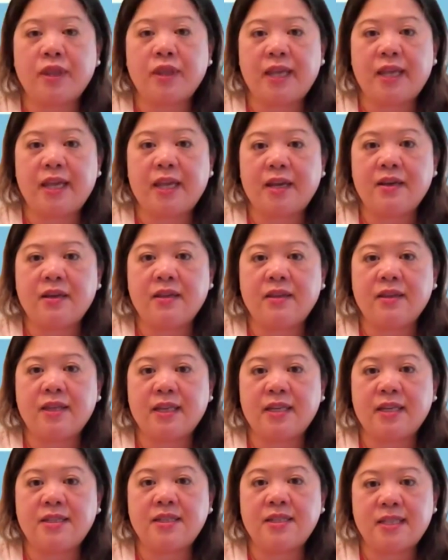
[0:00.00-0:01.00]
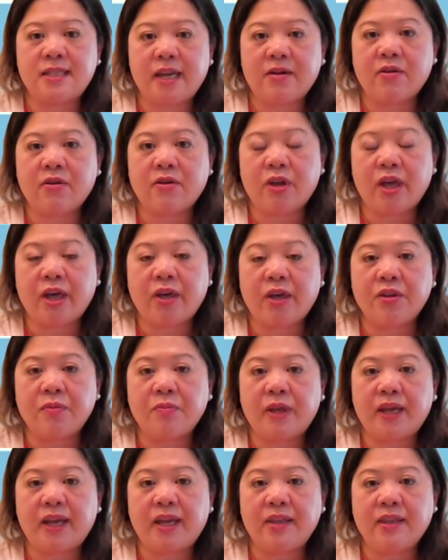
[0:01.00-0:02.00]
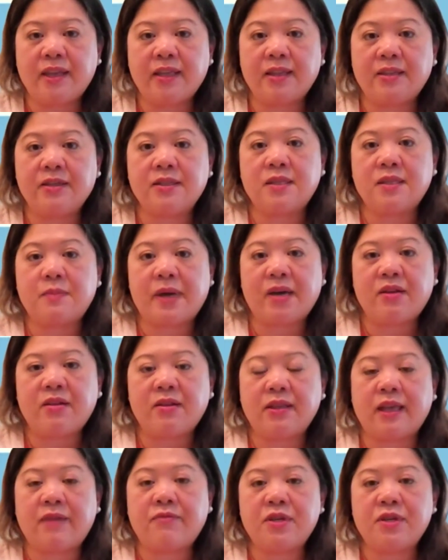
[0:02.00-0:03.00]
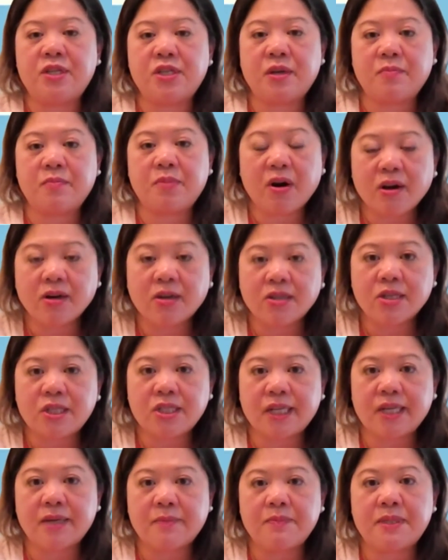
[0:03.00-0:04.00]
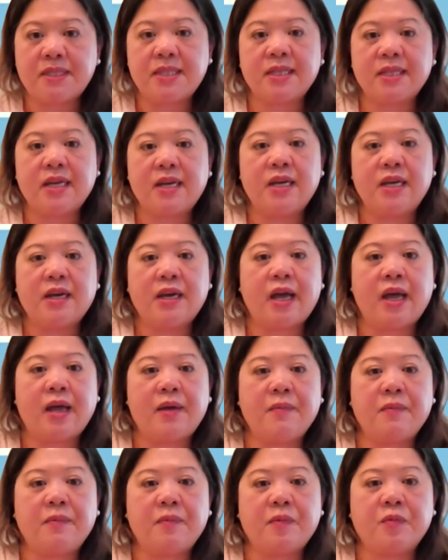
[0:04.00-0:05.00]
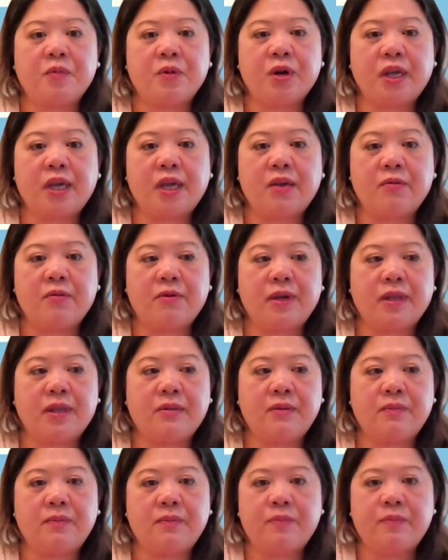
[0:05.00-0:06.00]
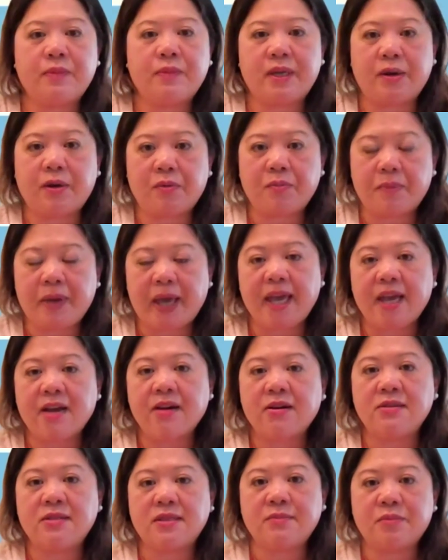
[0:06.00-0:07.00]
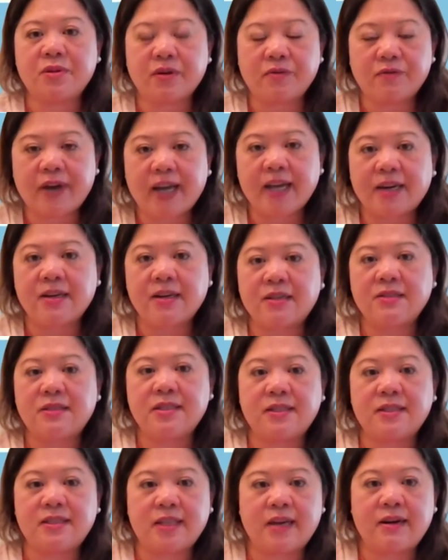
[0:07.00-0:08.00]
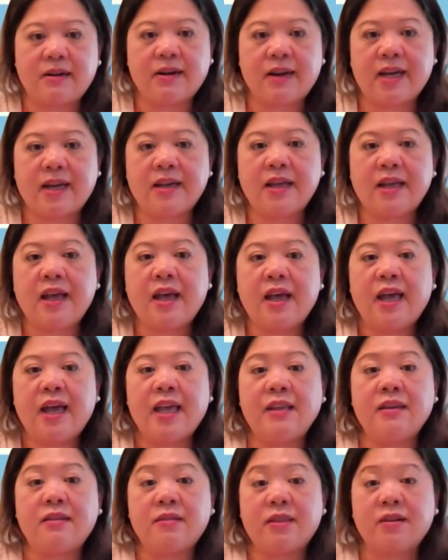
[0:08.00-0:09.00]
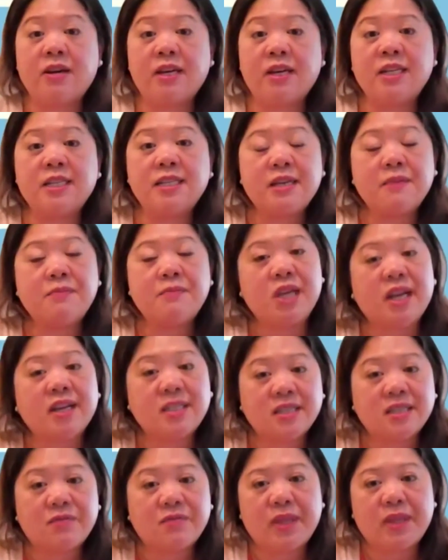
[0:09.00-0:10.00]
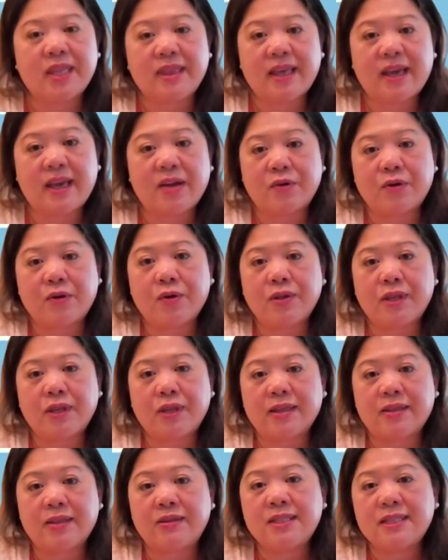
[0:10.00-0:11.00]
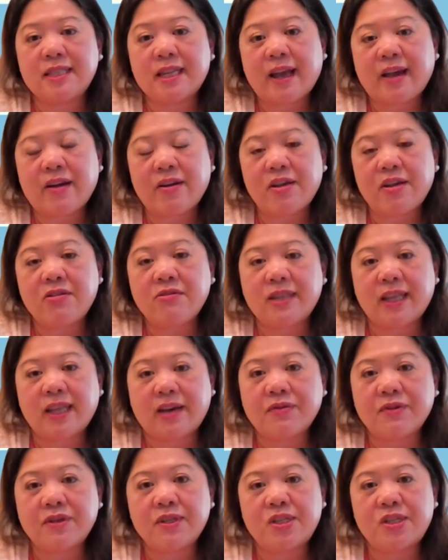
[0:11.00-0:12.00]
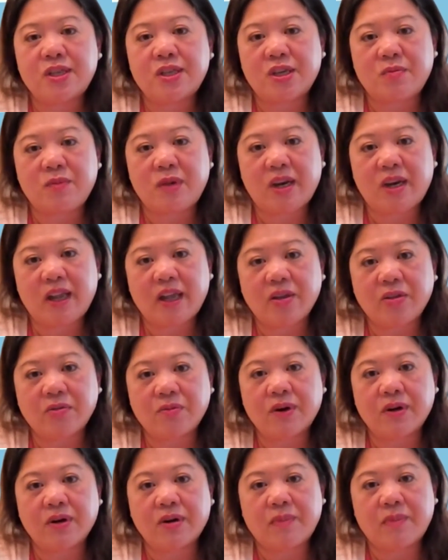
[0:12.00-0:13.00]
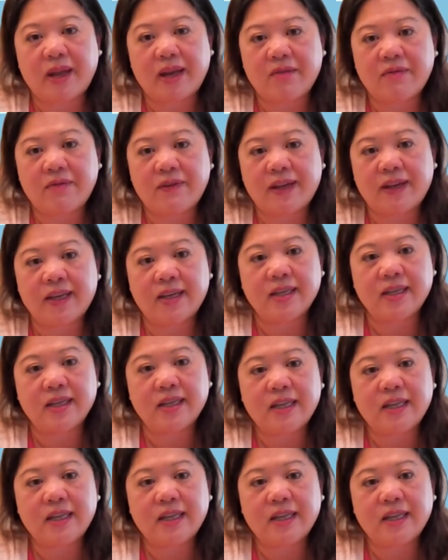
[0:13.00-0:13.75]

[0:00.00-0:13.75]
within the state oral health plan that looks about leveraging partnerships, working with, you know, payers and providers, et cetera. And there is an objective within that goal that looks at how do you leverage the community health worker benefit.